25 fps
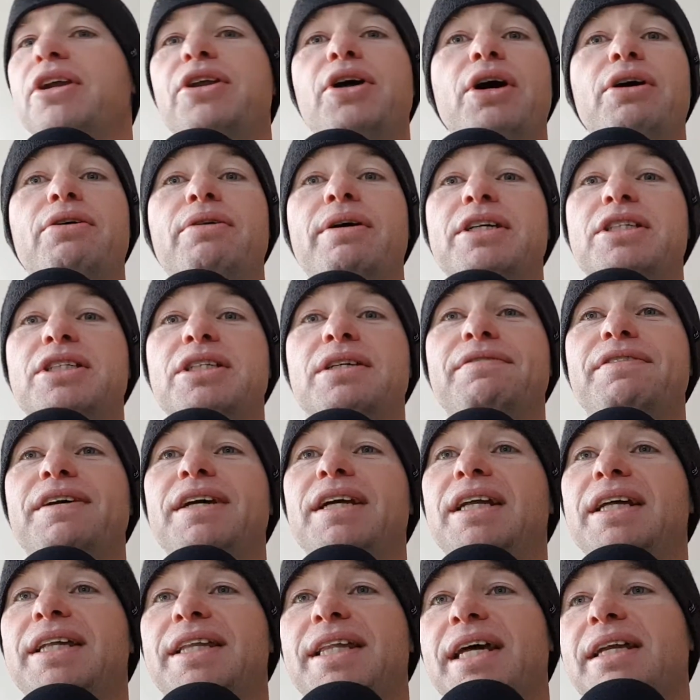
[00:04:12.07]
digress
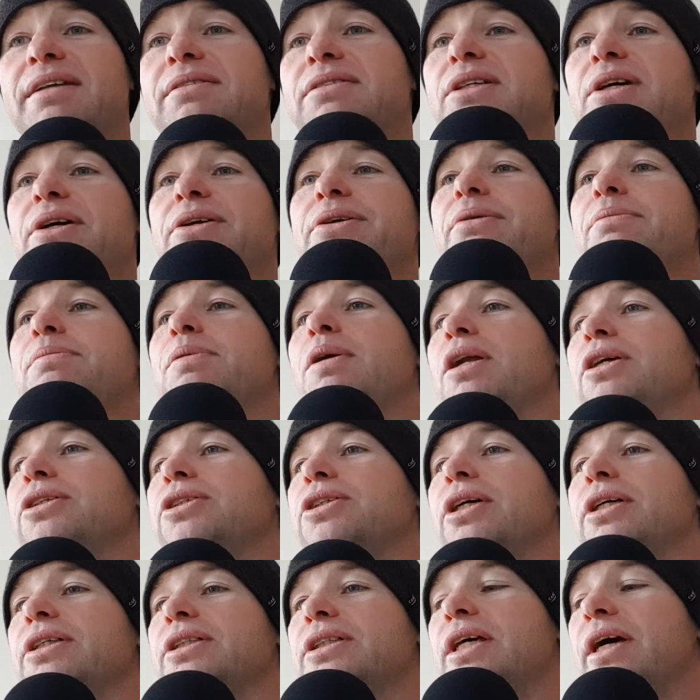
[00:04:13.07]
severely then, so I do
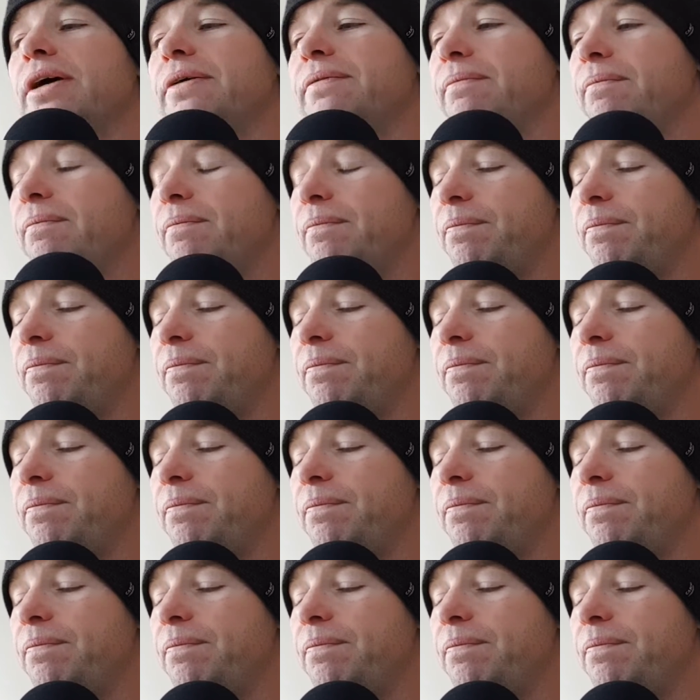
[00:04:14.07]
apologise. So,